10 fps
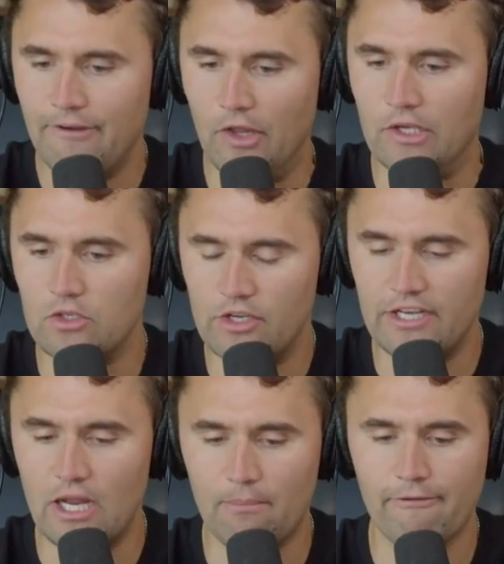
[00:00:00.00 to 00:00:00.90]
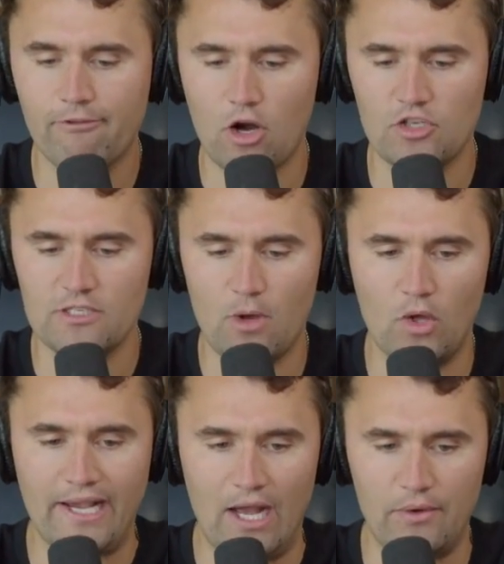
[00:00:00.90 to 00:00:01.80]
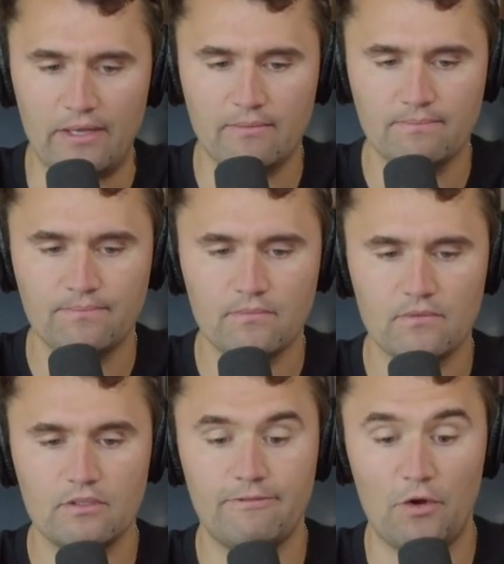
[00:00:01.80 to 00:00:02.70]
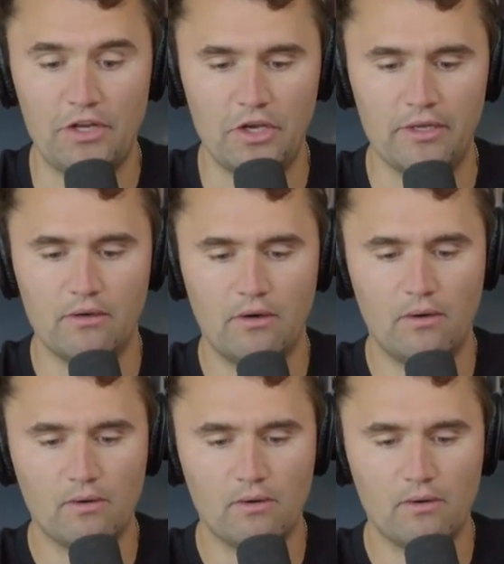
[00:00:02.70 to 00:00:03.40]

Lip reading: I felt like it's a good number for our small county. Very good.